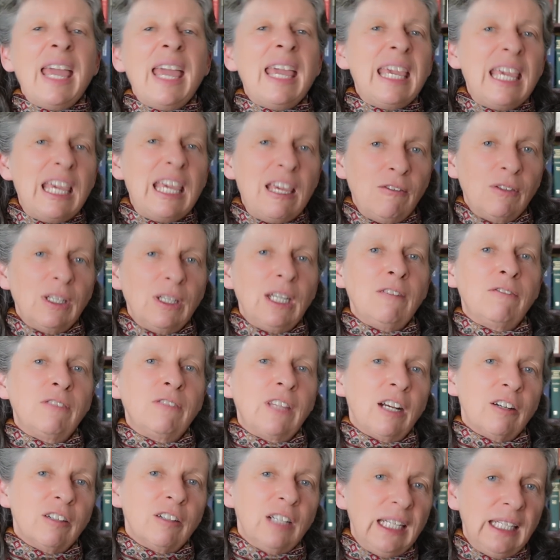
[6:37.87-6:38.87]
even if
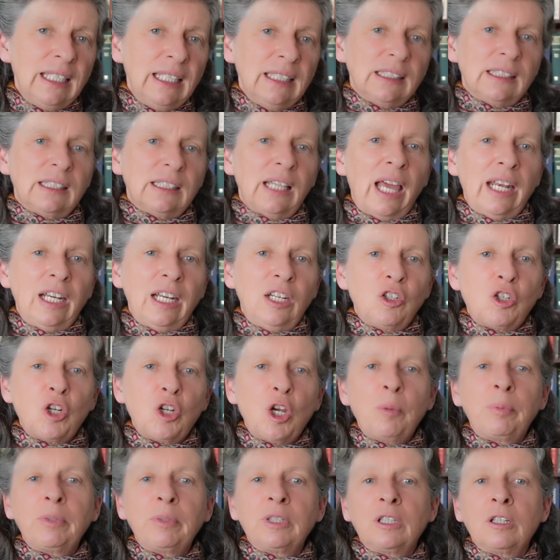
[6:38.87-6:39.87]
there is an
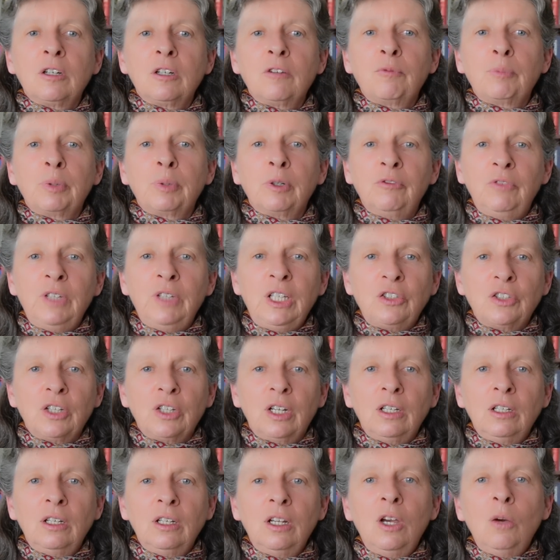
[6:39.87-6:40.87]
interpretative
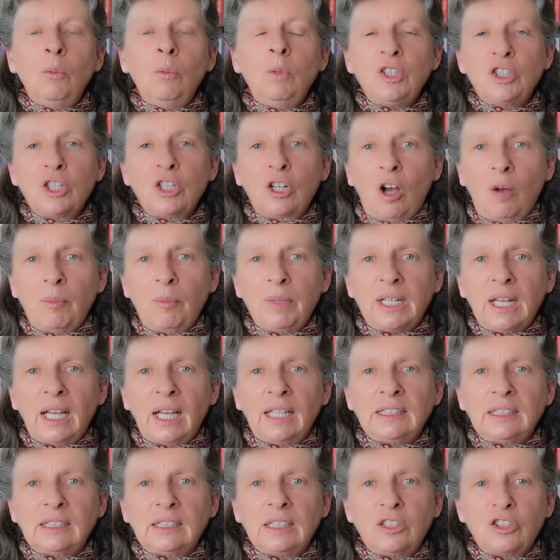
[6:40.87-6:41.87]
provision which
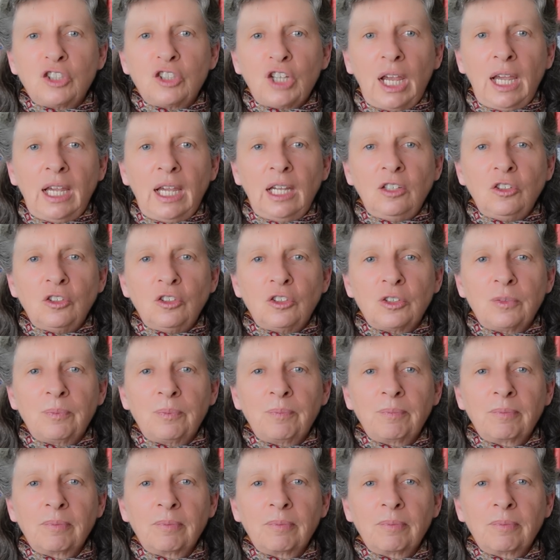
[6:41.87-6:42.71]
accommodates the change.